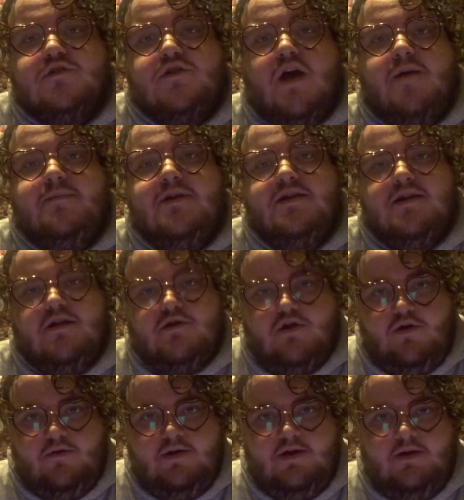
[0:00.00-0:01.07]
So I'm gonna get
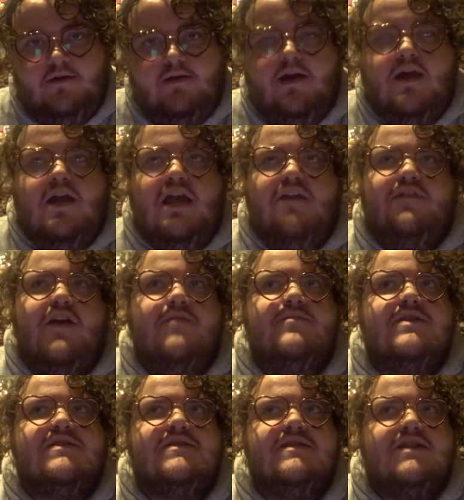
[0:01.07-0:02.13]
going. If I
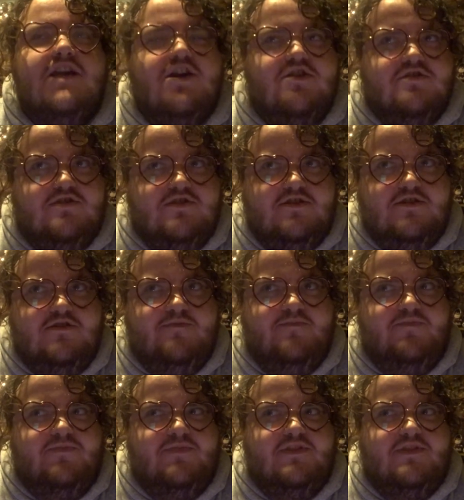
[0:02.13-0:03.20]
missed a character
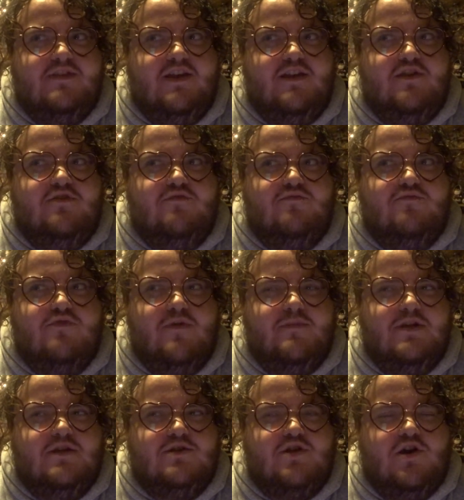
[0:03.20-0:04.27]
that you want
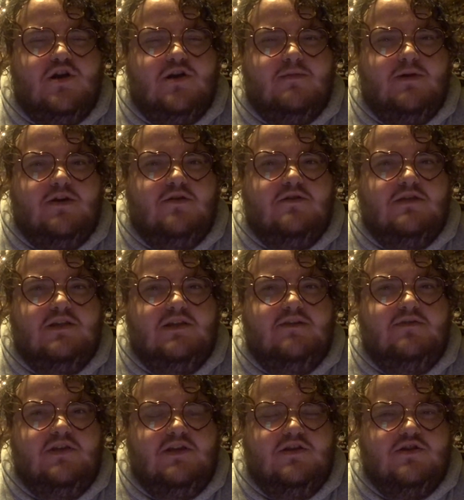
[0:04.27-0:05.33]
me to talk about, leave
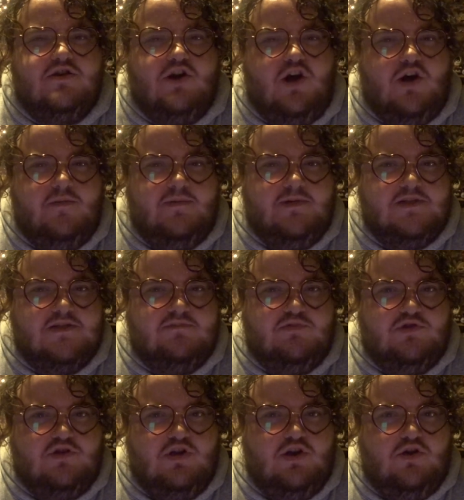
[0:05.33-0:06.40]
it in the comments
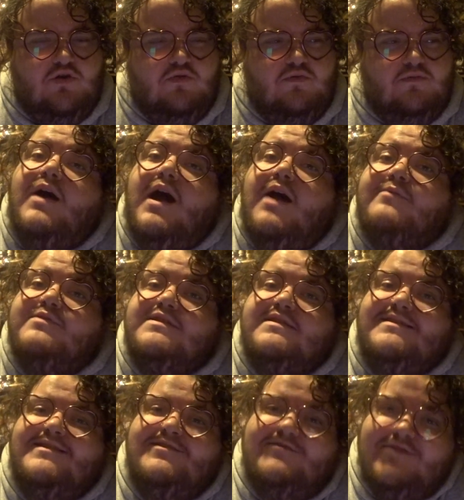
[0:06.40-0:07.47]
below. I will
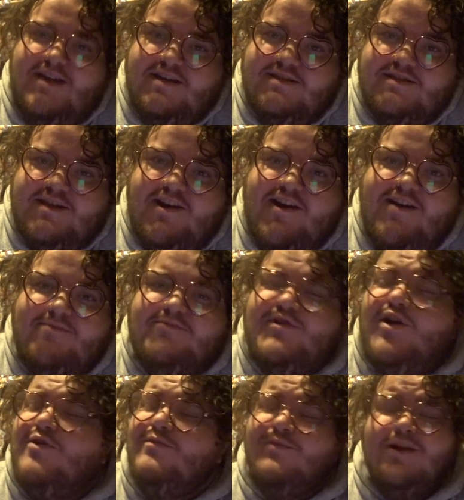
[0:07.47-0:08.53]
see you next time.
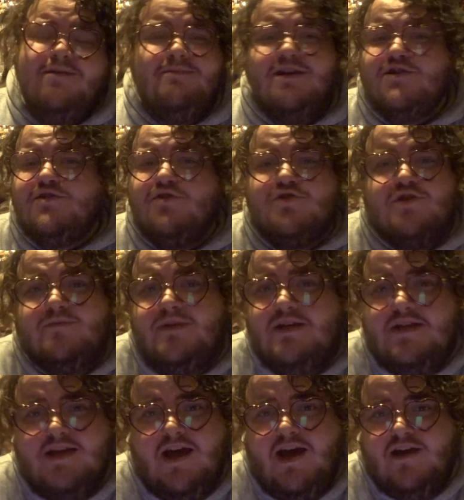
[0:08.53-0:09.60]
Go read my social
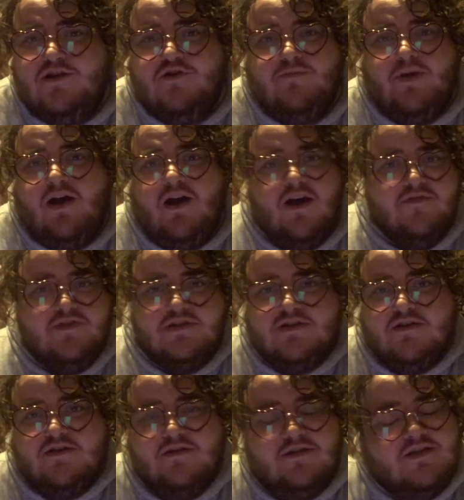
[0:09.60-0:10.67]
media AU, my
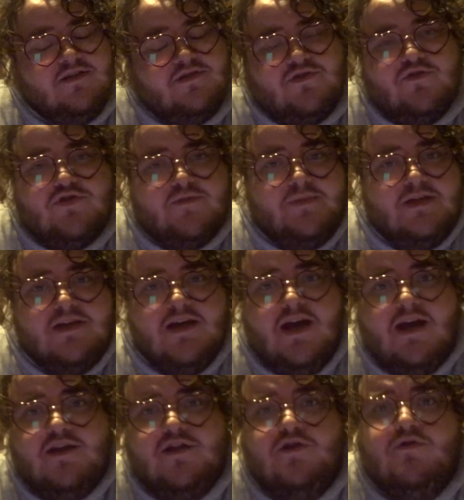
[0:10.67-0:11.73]
ivantill social media
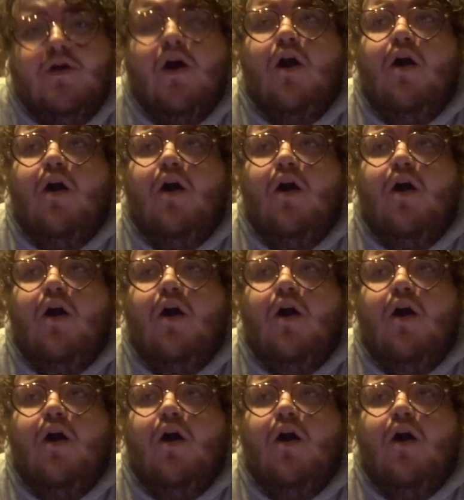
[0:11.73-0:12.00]
AU,